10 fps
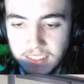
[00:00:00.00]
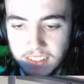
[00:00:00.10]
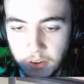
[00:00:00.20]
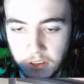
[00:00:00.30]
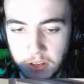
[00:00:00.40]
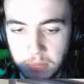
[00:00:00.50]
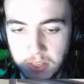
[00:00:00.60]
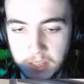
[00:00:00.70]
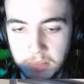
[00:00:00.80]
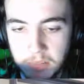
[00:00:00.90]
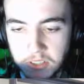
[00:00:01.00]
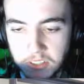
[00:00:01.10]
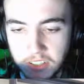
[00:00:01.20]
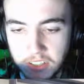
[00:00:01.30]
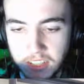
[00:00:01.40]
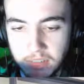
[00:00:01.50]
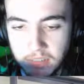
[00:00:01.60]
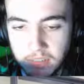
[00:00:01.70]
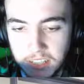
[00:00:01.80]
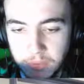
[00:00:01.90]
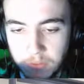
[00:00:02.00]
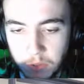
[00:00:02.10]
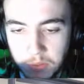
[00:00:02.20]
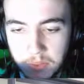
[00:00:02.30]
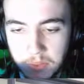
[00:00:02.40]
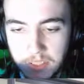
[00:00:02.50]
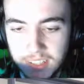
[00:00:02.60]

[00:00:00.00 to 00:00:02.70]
Sayori, you completely misunderstood. I didn't write this for you.